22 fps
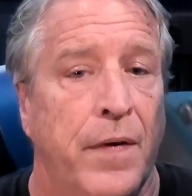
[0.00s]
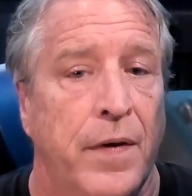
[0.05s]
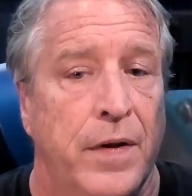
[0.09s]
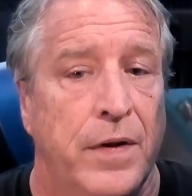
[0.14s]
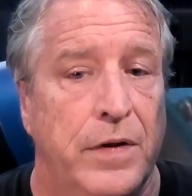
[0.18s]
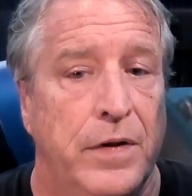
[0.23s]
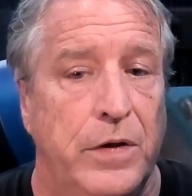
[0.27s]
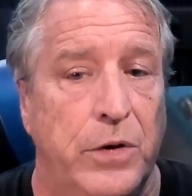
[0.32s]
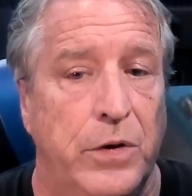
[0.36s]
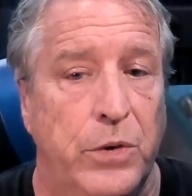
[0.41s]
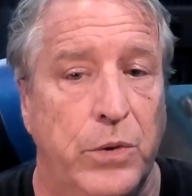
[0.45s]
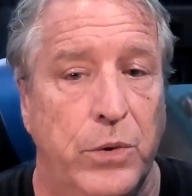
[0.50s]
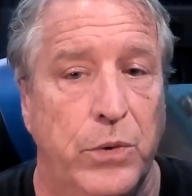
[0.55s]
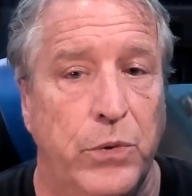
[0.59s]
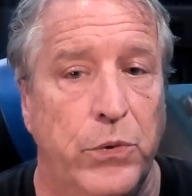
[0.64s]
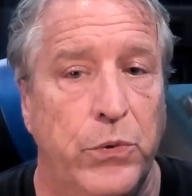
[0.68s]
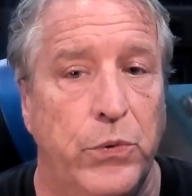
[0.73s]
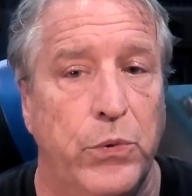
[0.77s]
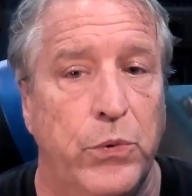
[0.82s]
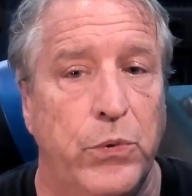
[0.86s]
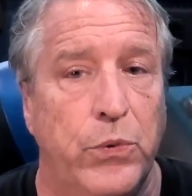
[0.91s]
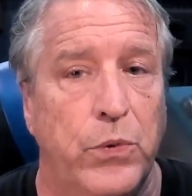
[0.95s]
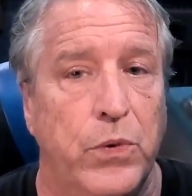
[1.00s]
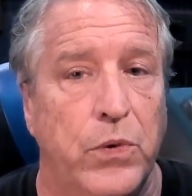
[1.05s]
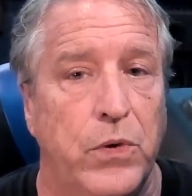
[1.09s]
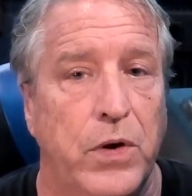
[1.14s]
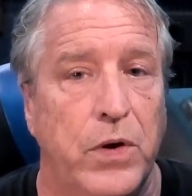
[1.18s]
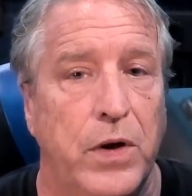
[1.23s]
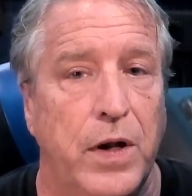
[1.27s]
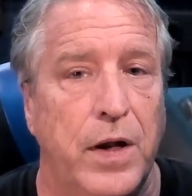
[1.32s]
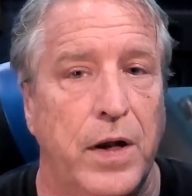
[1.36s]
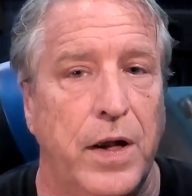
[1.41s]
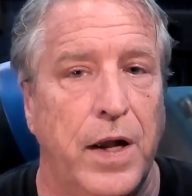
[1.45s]

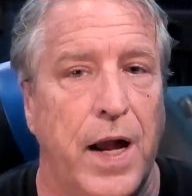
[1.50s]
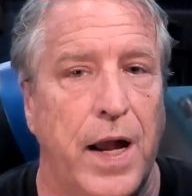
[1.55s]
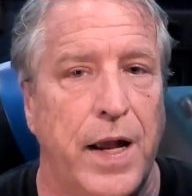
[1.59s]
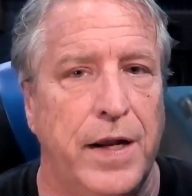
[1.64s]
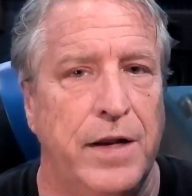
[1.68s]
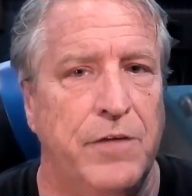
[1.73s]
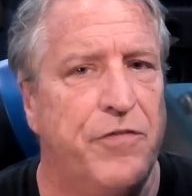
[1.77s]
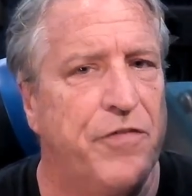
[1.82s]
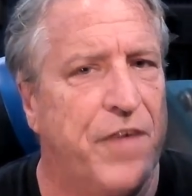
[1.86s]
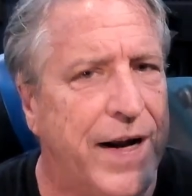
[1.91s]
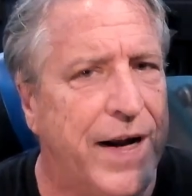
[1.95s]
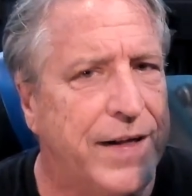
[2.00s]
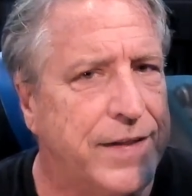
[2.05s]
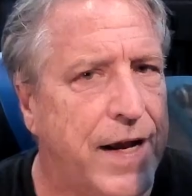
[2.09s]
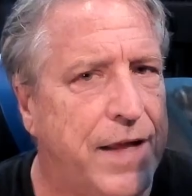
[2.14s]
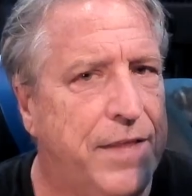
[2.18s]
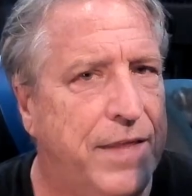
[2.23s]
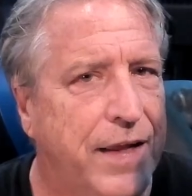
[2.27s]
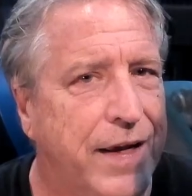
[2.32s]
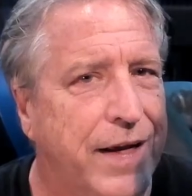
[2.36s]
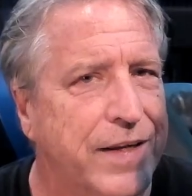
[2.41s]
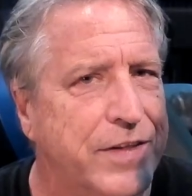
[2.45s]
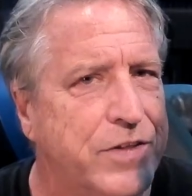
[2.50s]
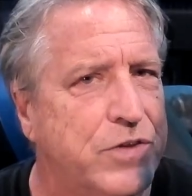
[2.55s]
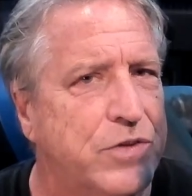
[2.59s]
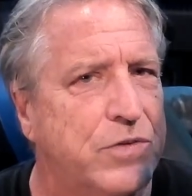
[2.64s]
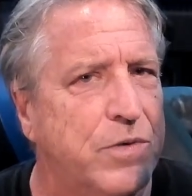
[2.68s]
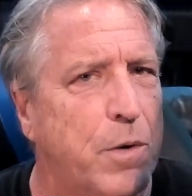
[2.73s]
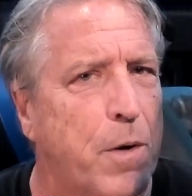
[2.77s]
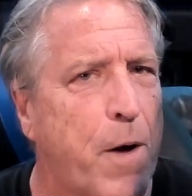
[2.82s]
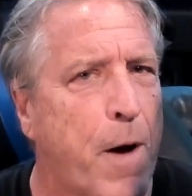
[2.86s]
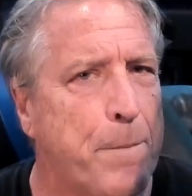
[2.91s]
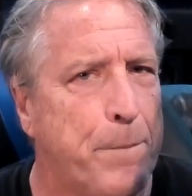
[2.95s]
In fact, I think
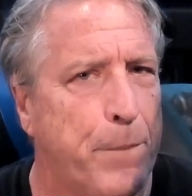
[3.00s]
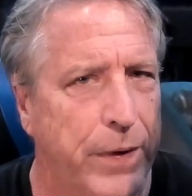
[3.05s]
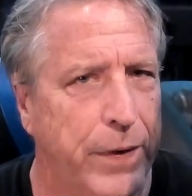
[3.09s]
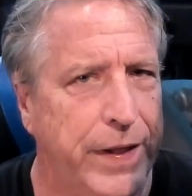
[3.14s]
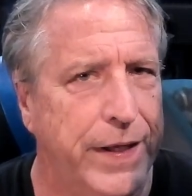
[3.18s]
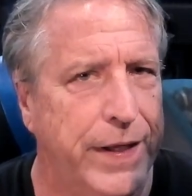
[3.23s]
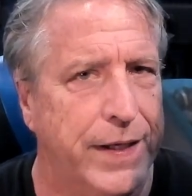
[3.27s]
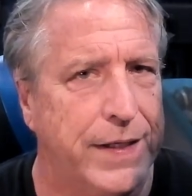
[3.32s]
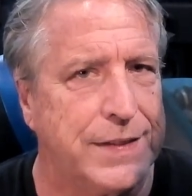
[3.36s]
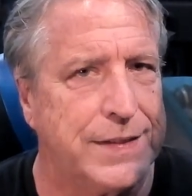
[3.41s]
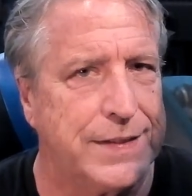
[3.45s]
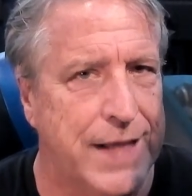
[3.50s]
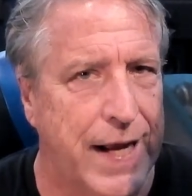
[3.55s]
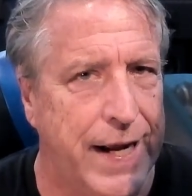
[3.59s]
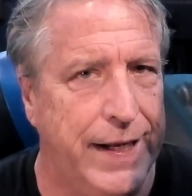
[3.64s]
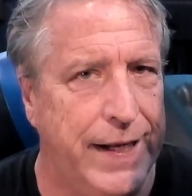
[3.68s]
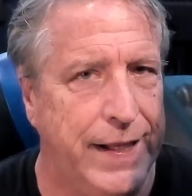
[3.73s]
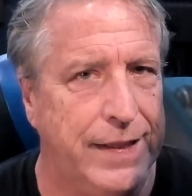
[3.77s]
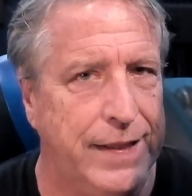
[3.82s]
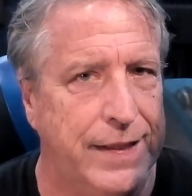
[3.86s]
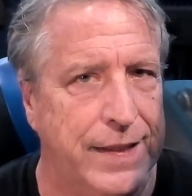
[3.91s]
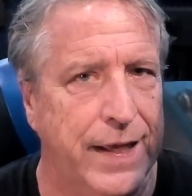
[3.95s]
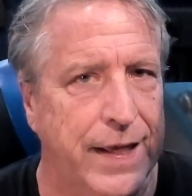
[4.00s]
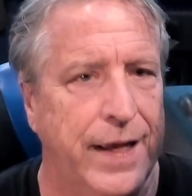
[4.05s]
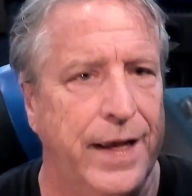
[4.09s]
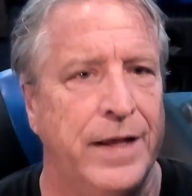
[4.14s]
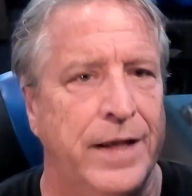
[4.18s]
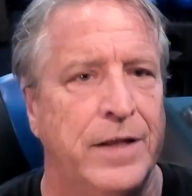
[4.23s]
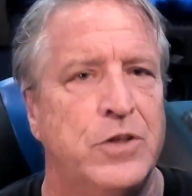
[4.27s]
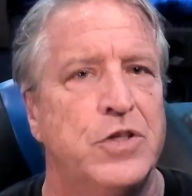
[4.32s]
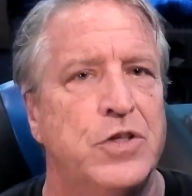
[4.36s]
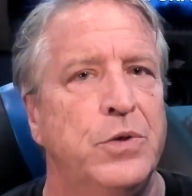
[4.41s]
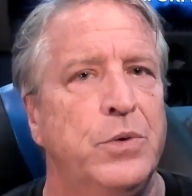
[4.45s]
it's a pretty exciting
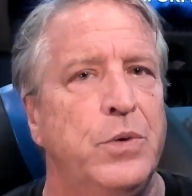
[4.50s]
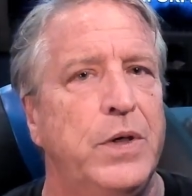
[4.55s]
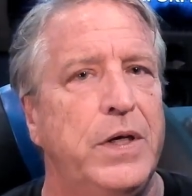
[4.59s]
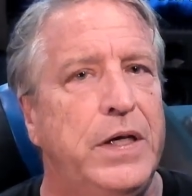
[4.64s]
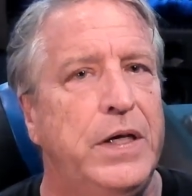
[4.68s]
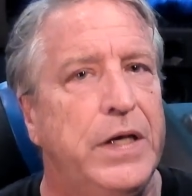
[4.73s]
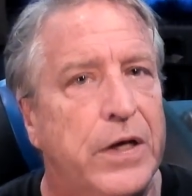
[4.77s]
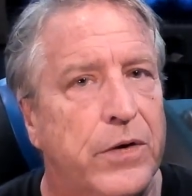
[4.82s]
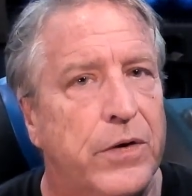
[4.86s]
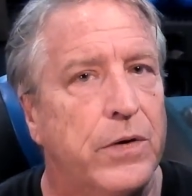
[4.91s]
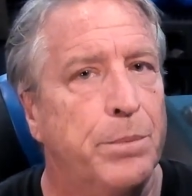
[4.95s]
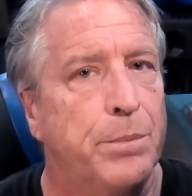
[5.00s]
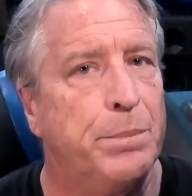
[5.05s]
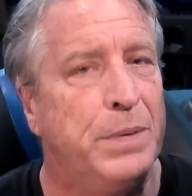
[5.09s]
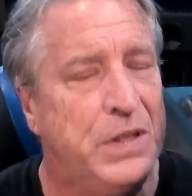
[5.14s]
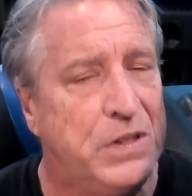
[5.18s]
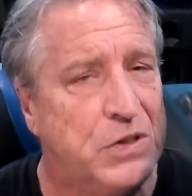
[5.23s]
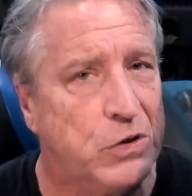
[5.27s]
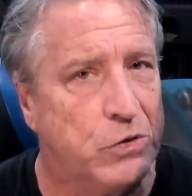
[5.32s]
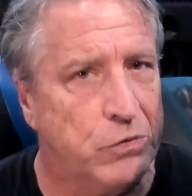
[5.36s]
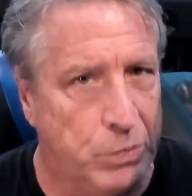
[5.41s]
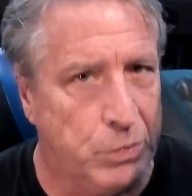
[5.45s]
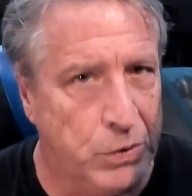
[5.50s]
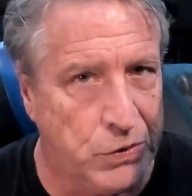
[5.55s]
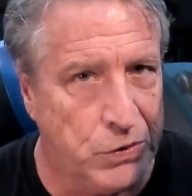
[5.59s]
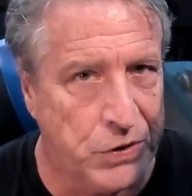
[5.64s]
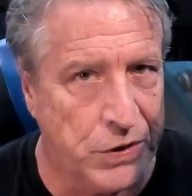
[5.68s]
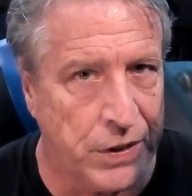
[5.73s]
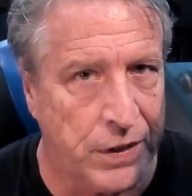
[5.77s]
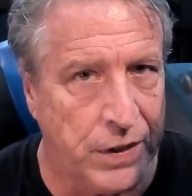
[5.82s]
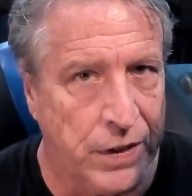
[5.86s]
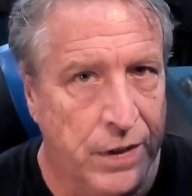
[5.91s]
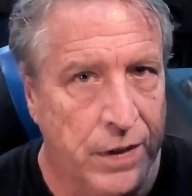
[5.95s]
thing to hear a piece of
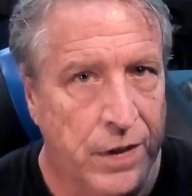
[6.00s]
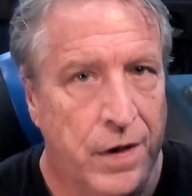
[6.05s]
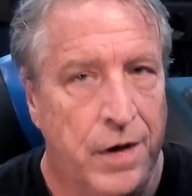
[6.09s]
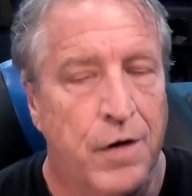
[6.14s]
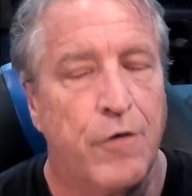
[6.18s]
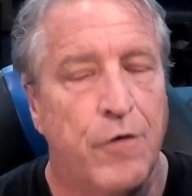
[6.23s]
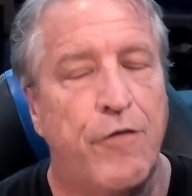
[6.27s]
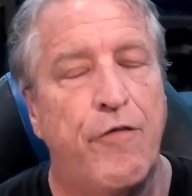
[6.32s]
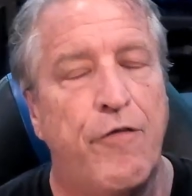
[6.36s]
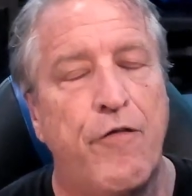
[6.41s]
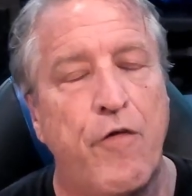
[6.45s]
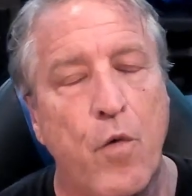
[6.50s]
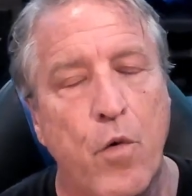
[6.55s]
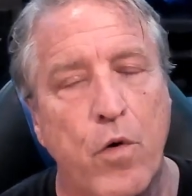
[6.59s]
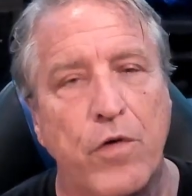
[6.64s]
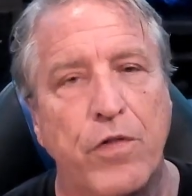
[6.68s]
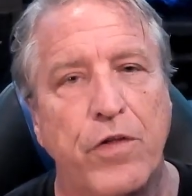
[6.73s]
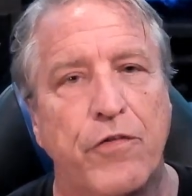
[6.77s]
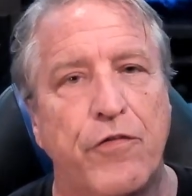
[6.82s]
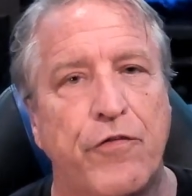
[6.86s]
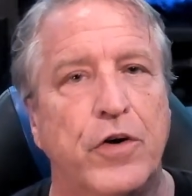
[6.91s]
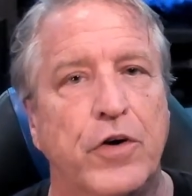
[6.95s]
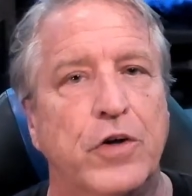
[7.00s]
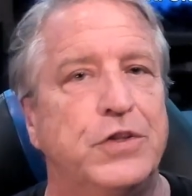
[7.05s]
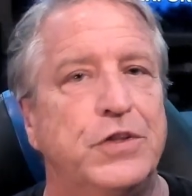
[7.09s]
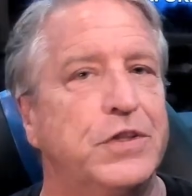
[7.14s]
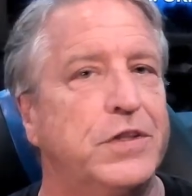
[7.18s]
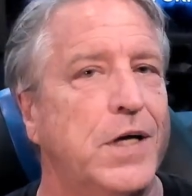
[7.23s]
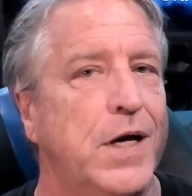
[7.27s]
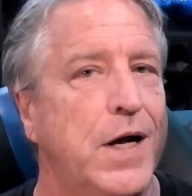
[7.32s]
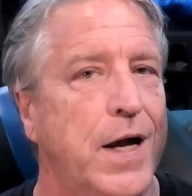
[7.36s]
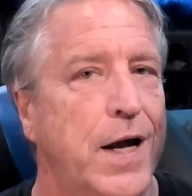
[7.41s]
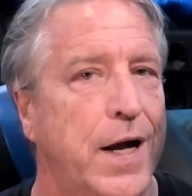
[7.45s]
music for the
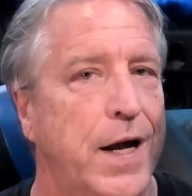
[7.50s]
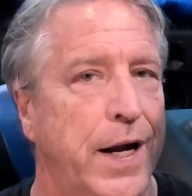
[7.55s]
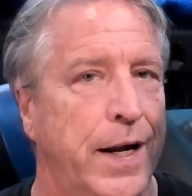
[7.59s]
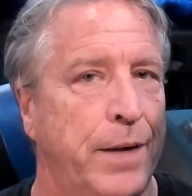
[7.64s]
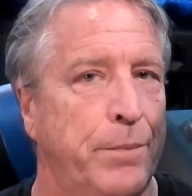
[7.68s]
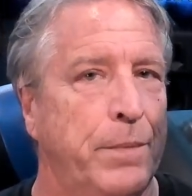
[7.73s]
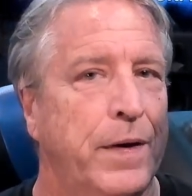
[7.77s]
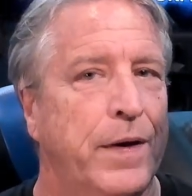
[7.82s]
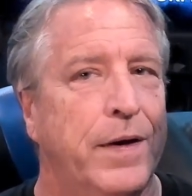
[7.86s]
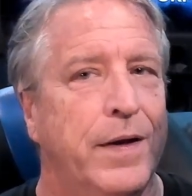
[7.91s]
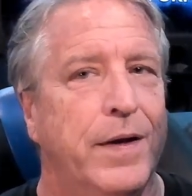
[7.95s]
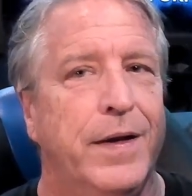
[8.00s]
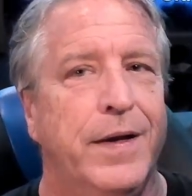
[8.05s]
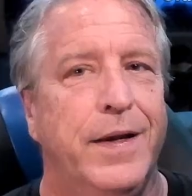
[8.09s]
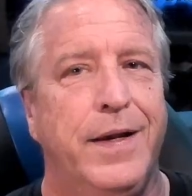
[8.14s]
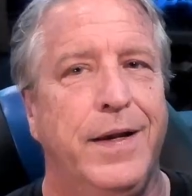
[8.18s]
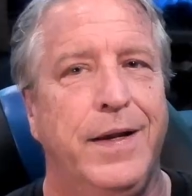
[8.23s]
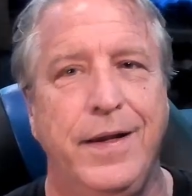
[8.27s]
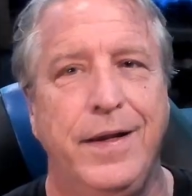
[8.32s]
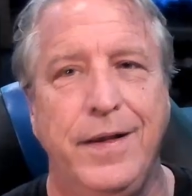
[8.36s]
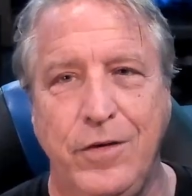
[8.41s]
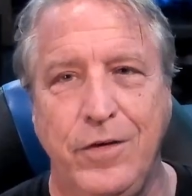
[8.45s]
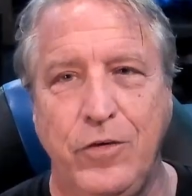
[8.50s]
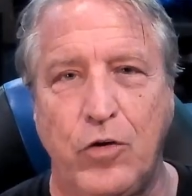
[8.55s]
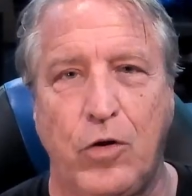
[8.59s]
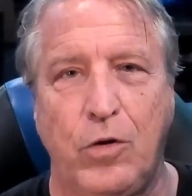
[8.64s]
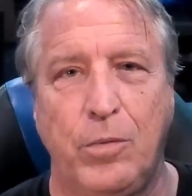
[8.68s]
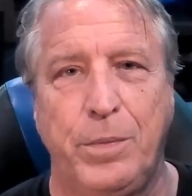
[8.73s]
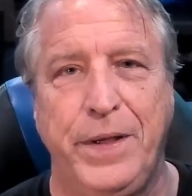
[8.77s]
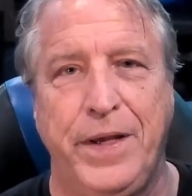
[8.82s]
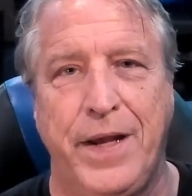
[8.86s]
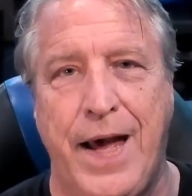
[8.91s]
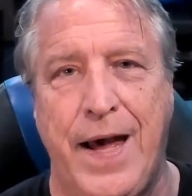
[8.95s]
first time in
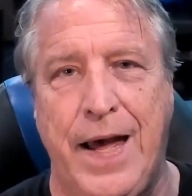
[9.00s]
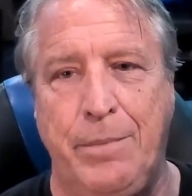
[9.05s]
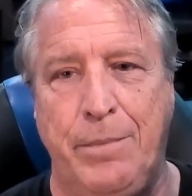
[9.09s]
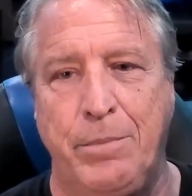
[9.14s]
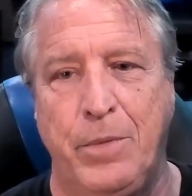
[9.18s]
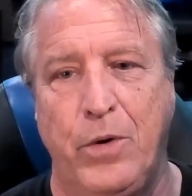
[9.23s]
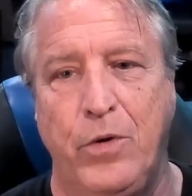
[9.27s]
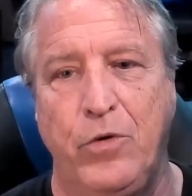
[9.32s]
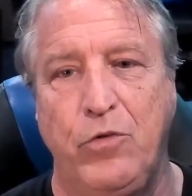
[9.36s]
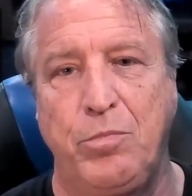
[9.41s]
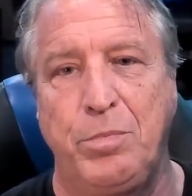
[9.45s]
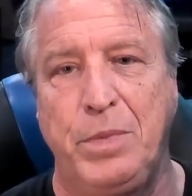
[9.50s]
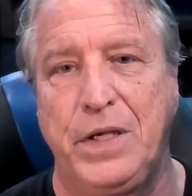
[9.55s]
Dolby Atmos.